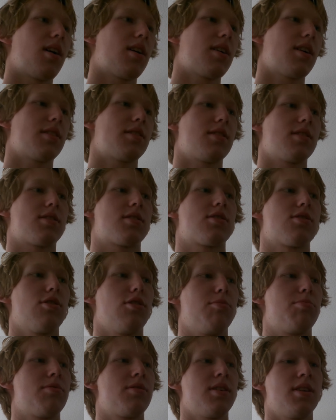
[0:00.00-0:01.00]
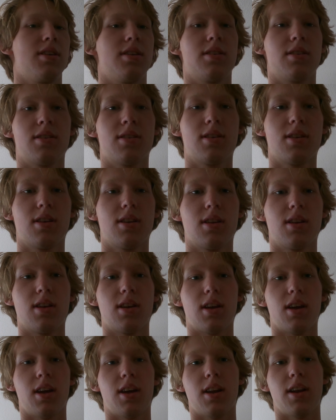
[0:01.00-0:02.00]
I got this soap thing,
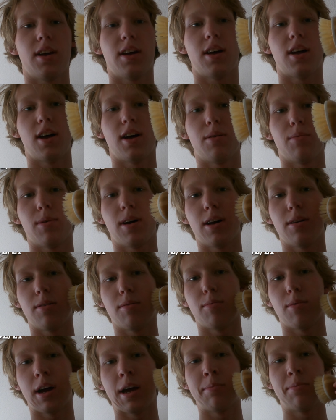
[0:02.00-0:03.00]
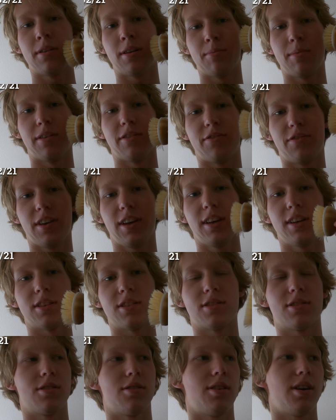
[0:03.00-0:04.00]
and I, I wipe it on my
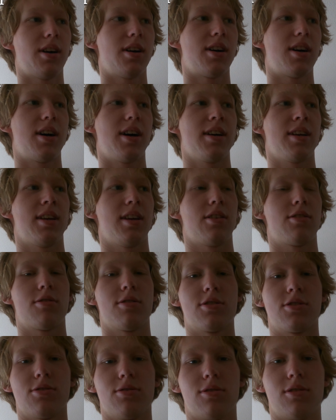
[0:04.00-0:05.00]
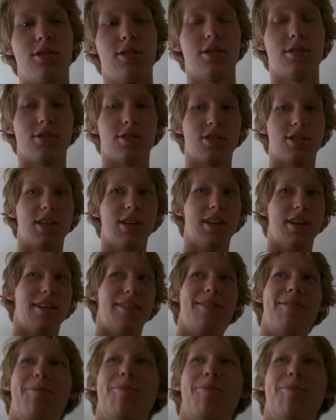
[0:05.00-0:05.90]
face so I get crystal clear skin.